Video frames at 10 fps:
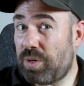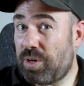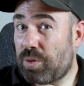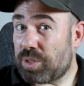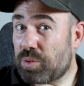
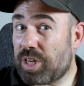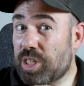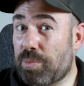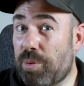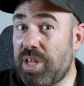in order to
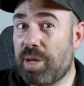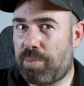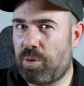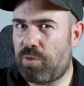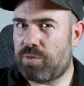get
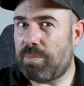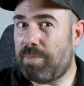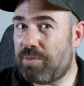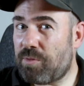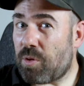pre-approved,
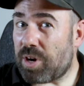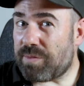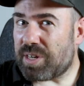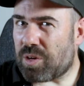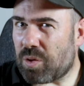before
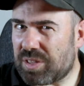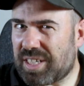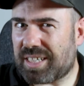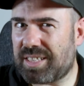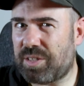even
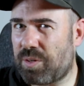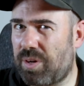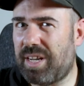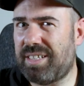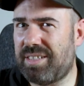contacting your
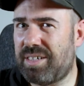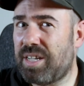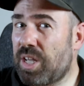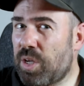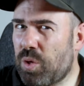lender,
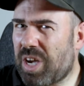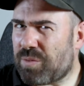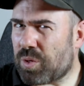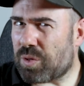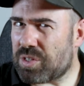you
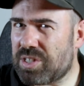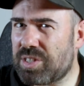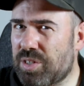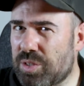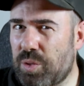have to
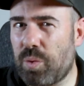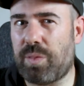consider two